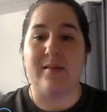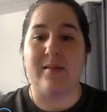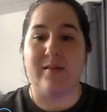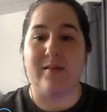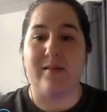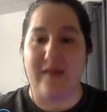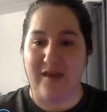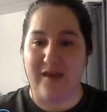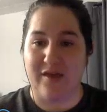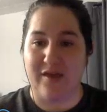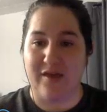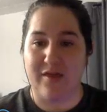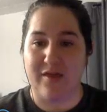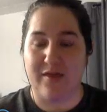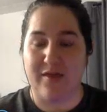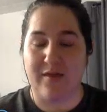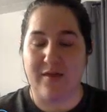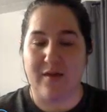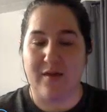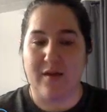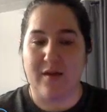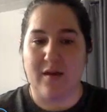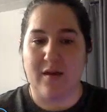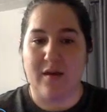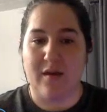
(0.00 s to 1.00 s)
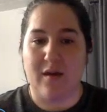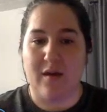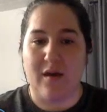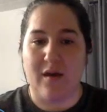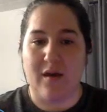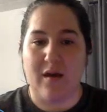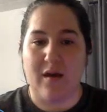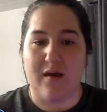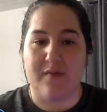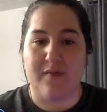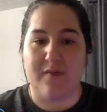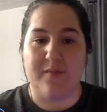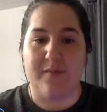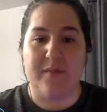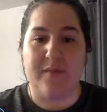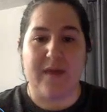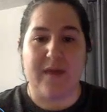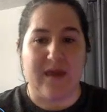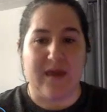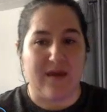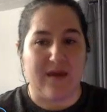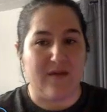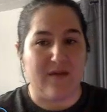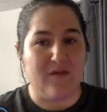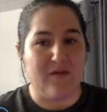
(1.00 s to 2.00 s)
length.
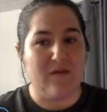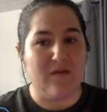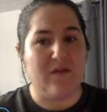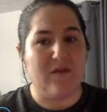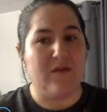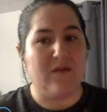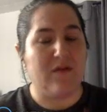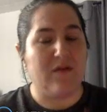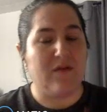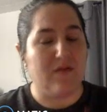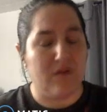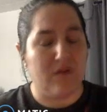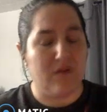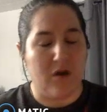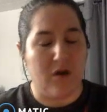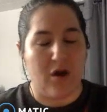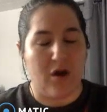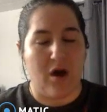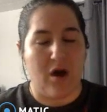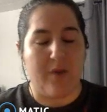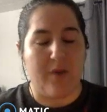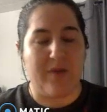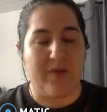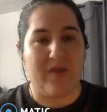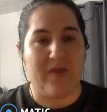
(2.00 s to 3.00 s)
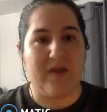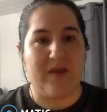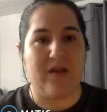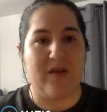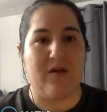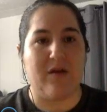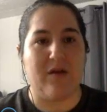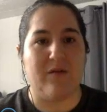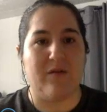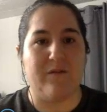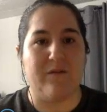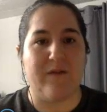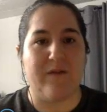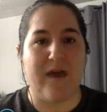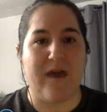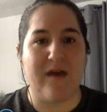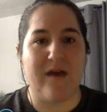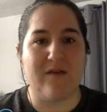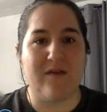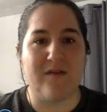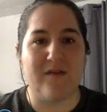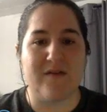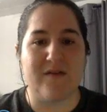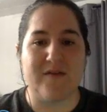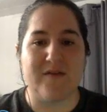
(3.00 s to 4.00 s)
And a commonly known
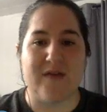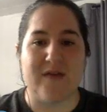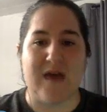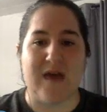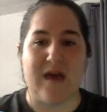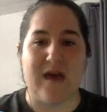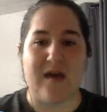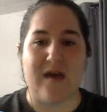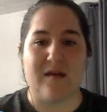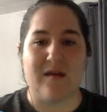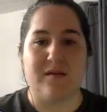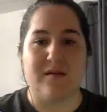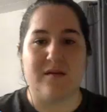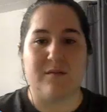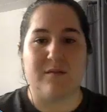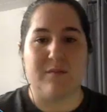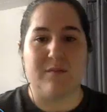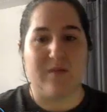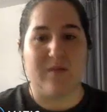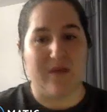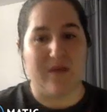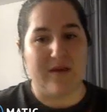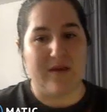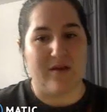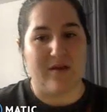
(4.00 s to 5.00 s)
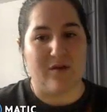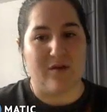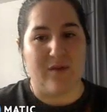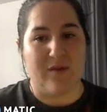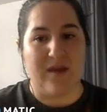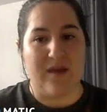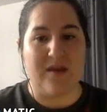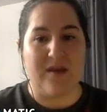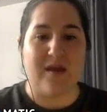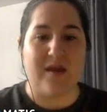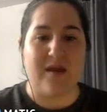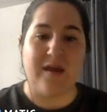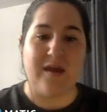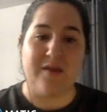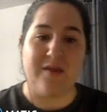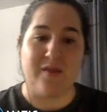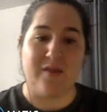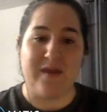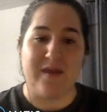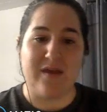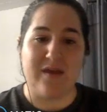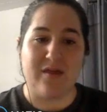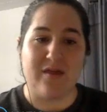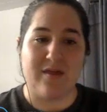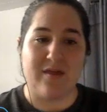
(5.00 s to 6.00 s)
fact is that molecular weight and
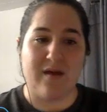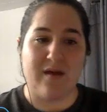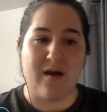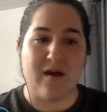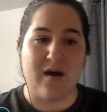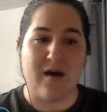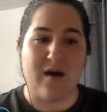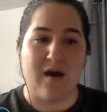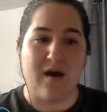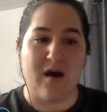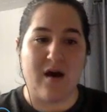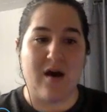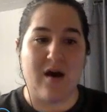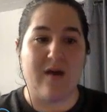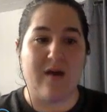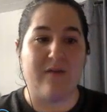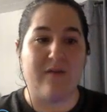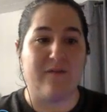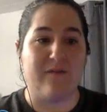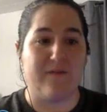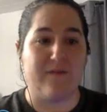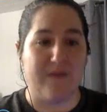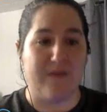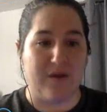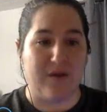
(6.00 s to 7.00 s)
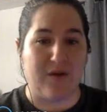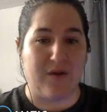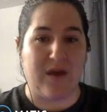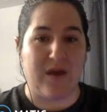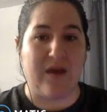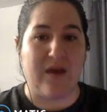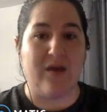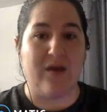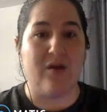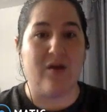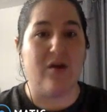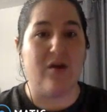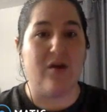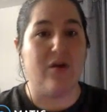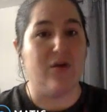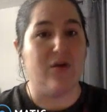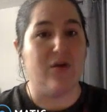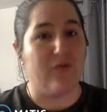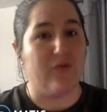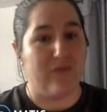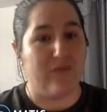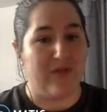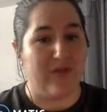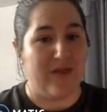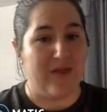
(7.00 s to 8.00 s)
length are very
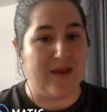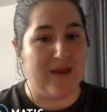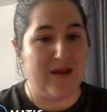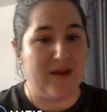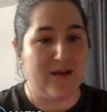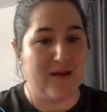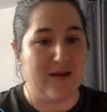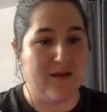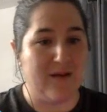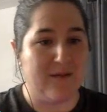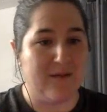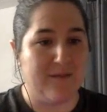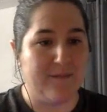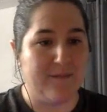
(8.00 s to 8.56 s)
related.